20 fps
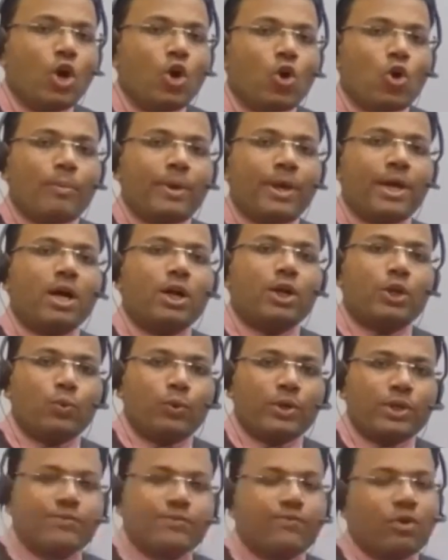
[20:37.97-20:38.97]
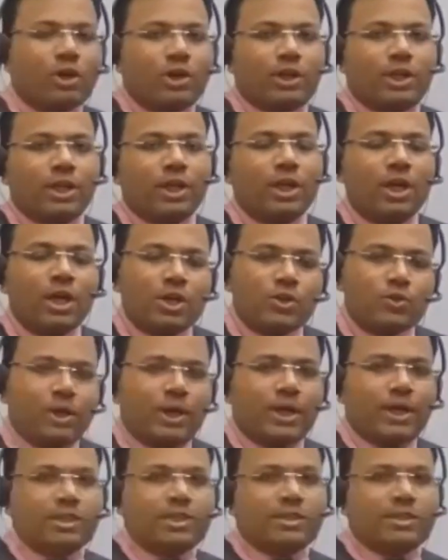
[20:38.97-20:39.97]
omega 2 is 40. So
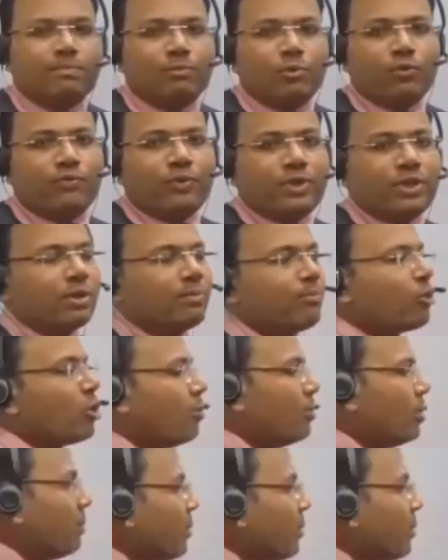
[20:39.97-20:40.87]
let us move with the problem.